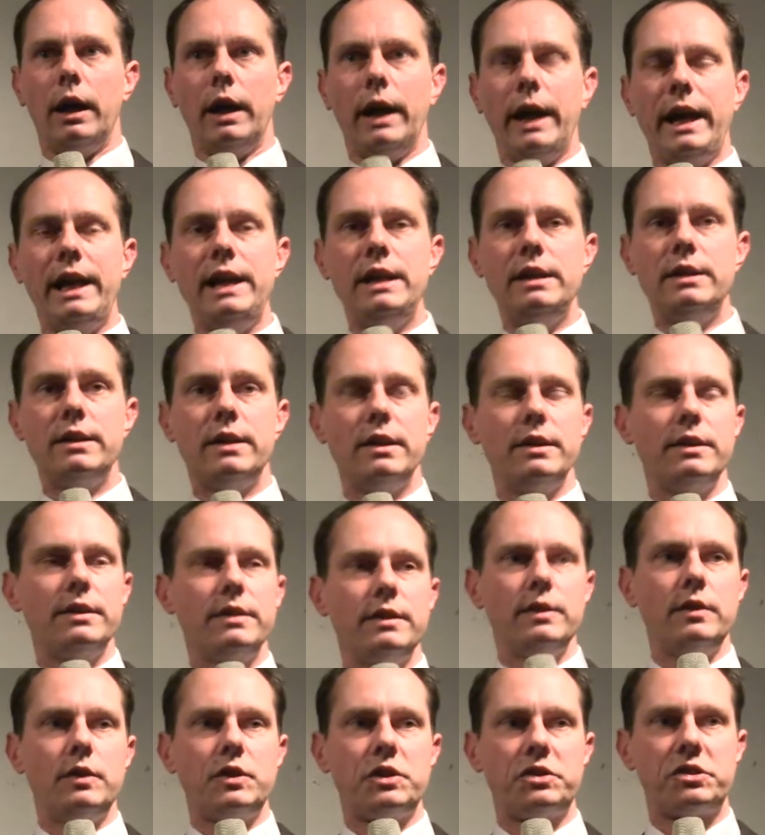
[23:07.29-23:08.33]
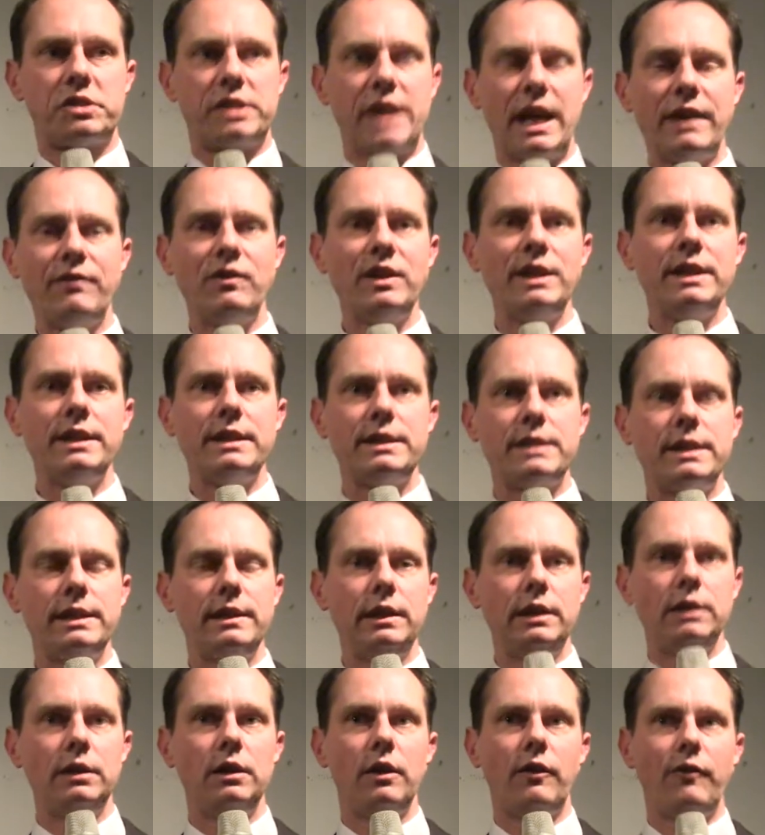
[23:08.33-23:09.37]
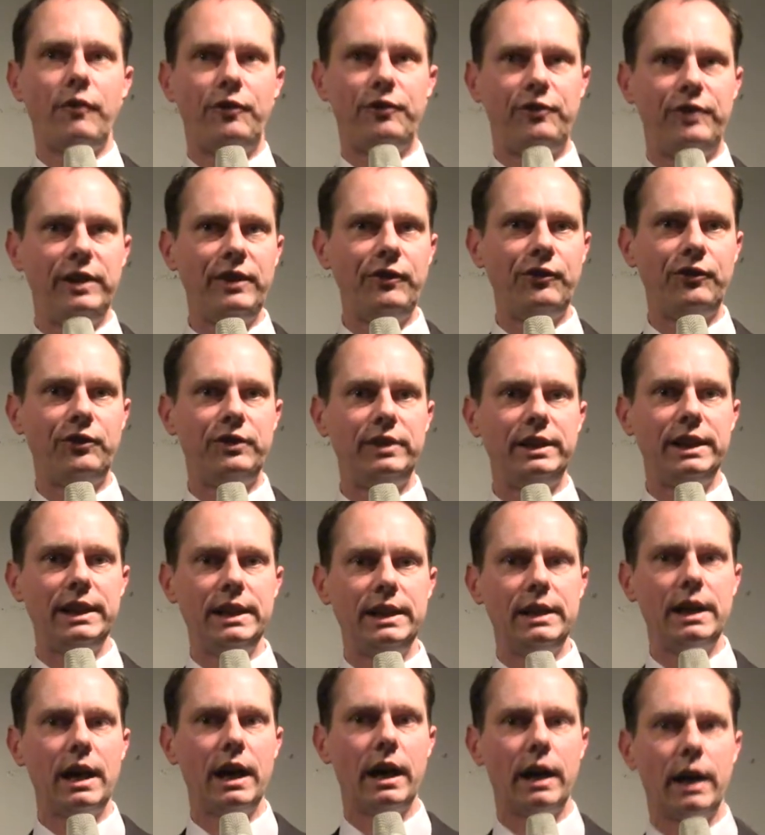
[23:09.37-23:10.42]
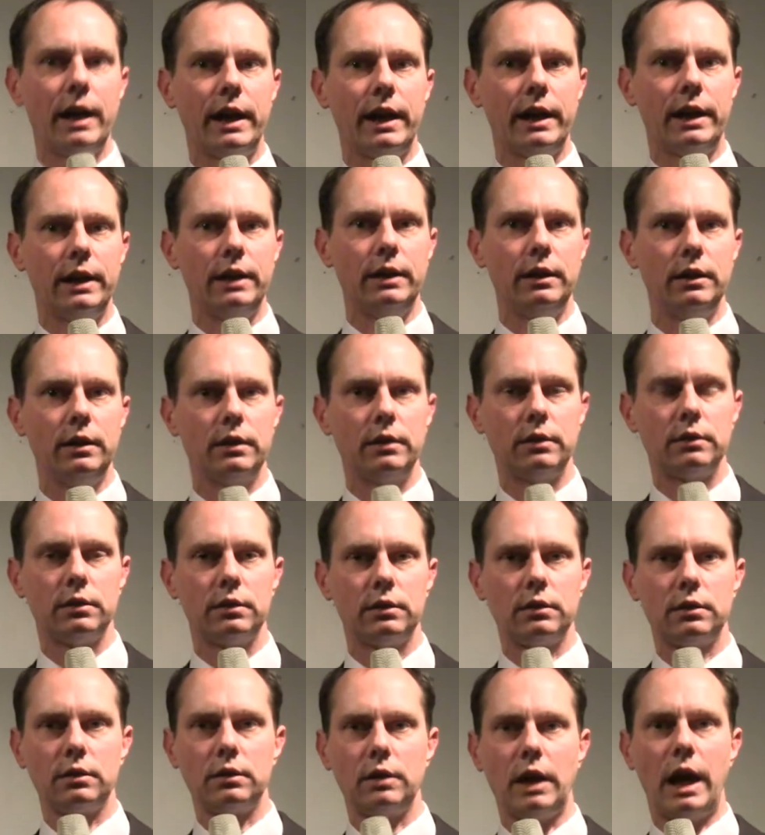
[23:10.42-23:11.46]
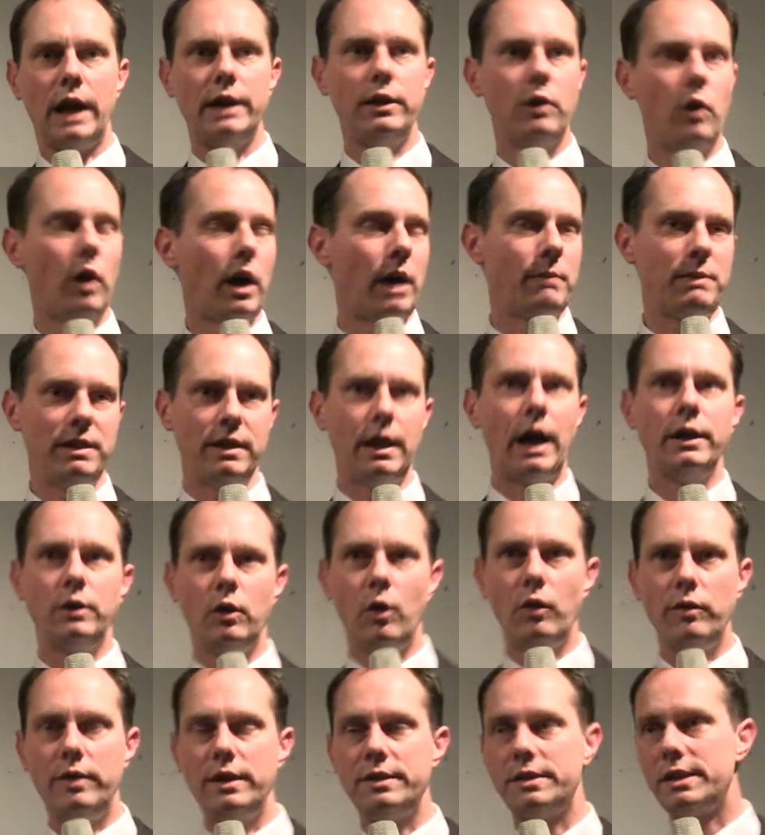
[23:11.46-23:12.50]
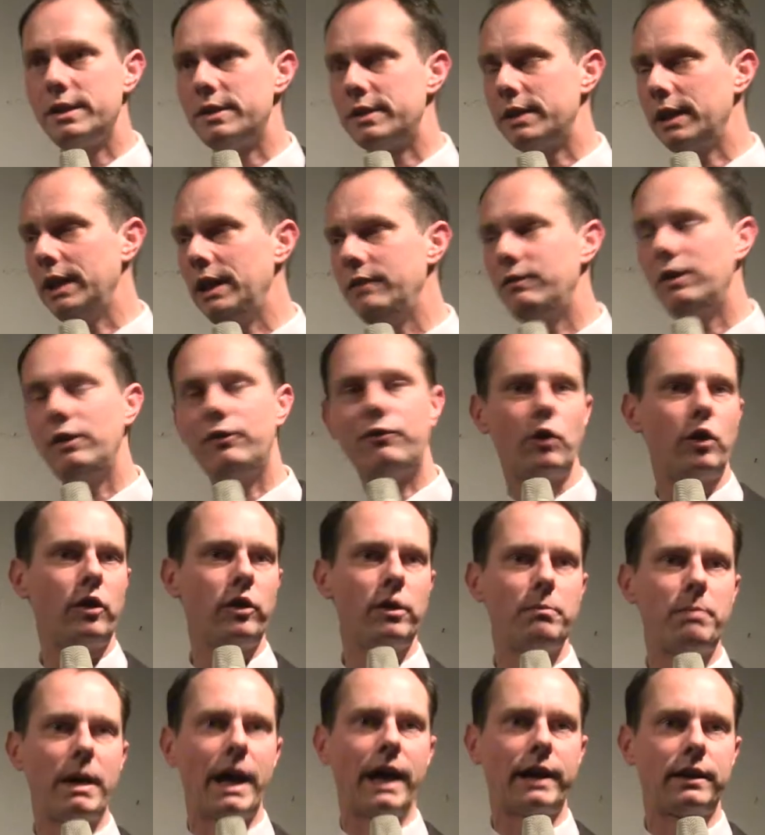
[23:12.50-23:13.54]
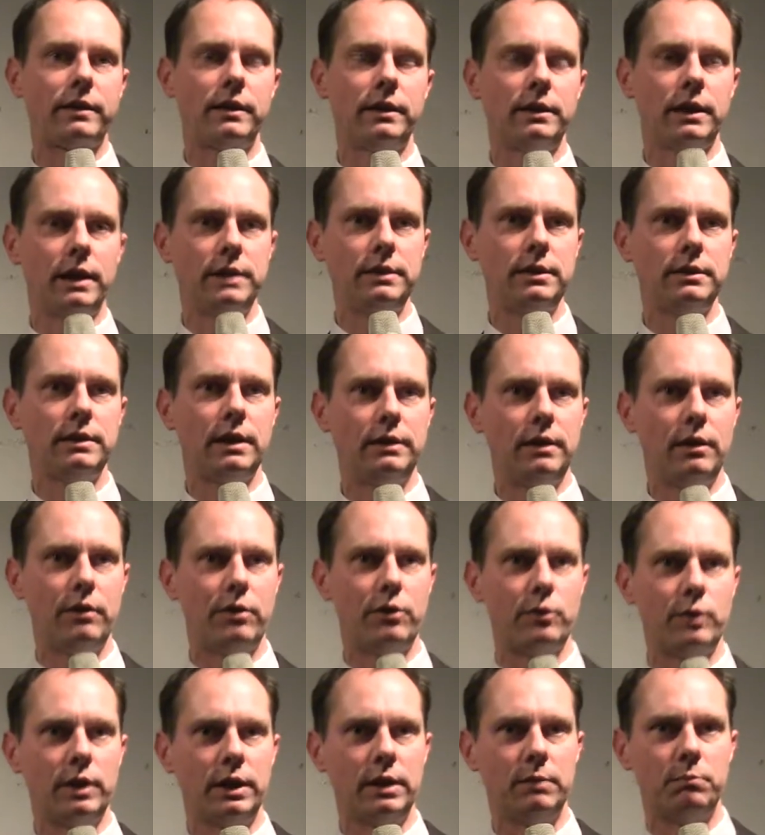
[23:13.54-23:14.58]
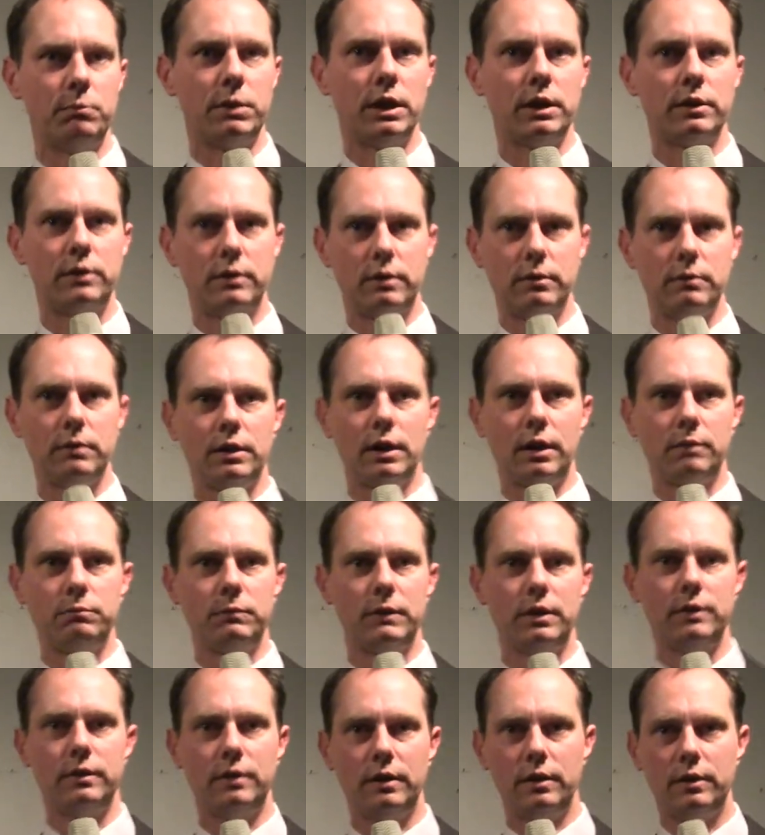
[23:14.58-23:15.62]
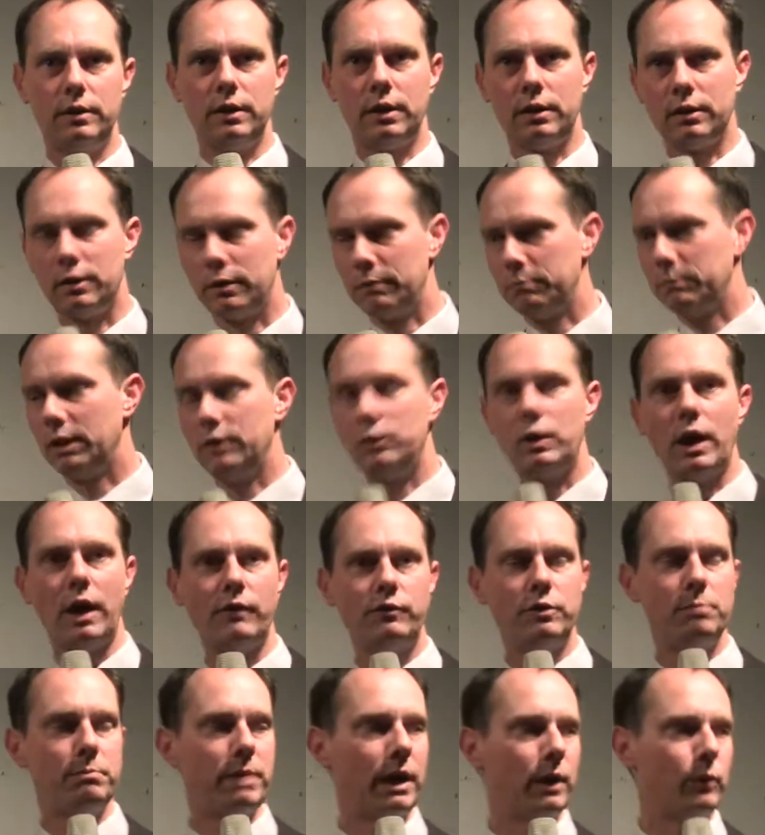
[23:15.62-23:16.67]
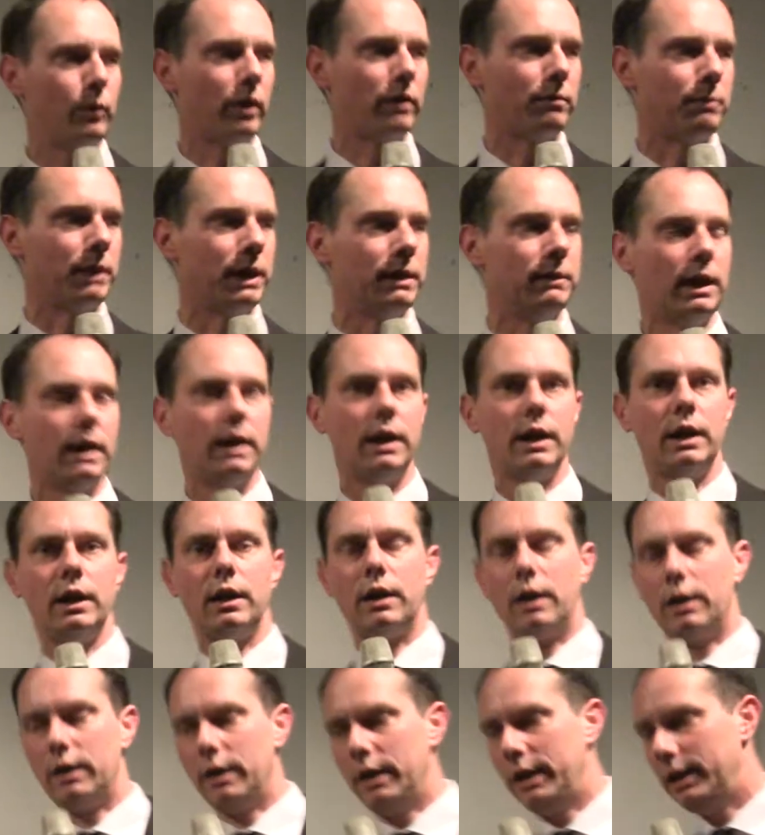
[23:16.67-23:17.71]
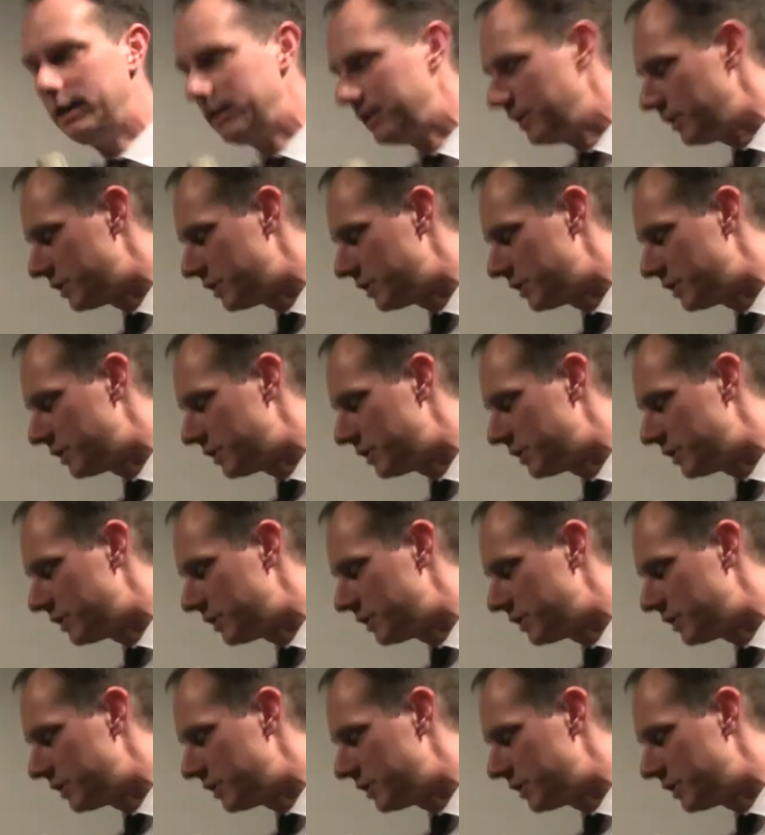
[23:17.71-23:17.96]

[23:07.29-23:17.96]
In 1759, I know this is even further back than 1993, but you have to bear with me. In